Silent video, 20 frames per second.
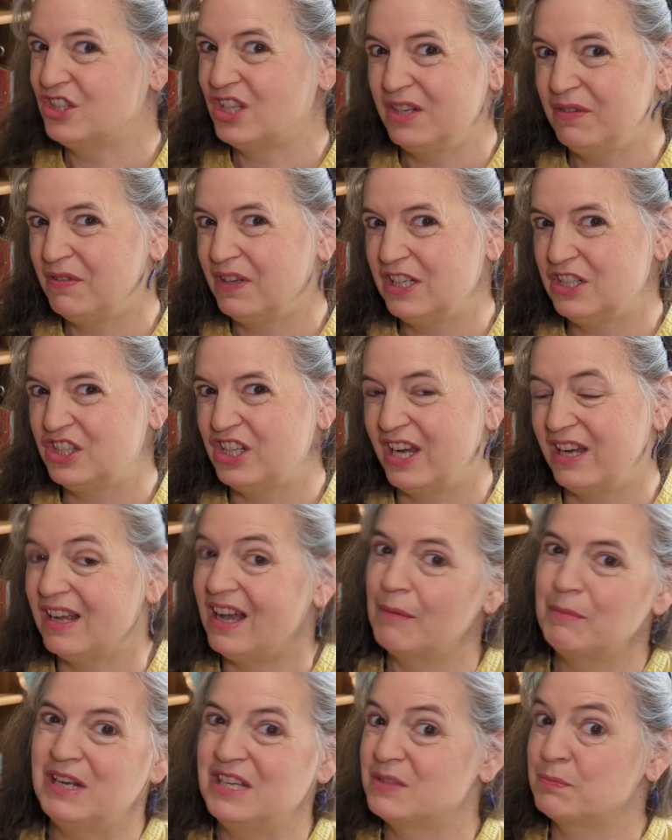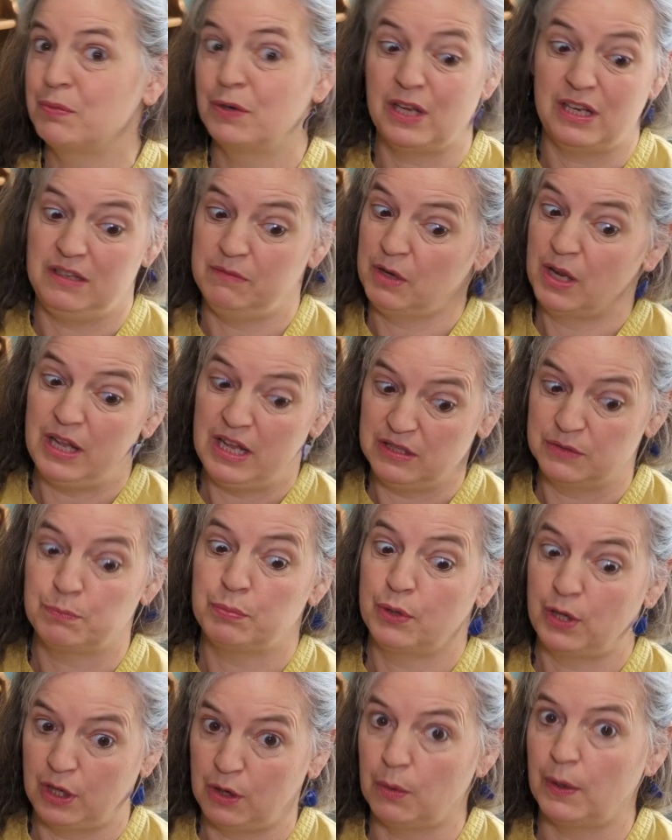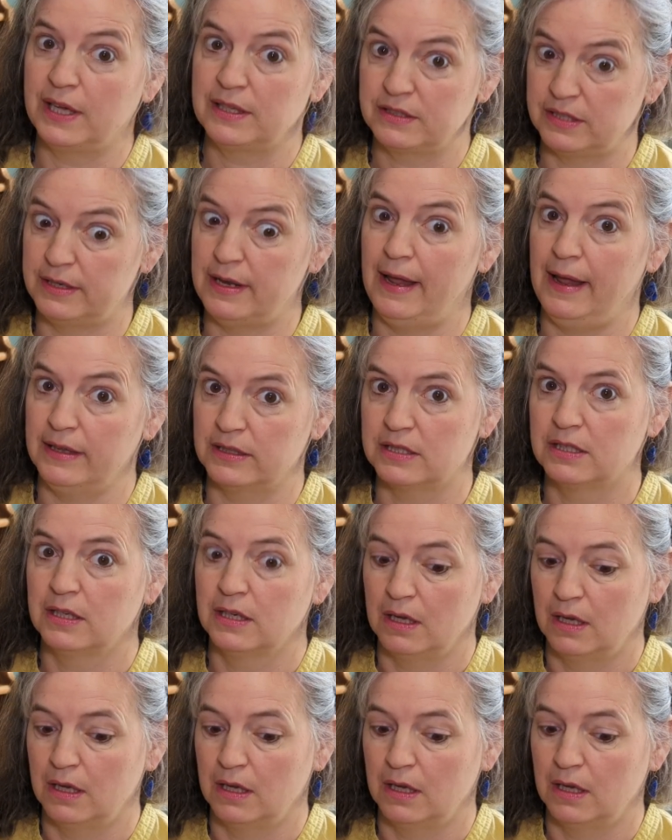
finish it. I mean, it's pretty quick to knit.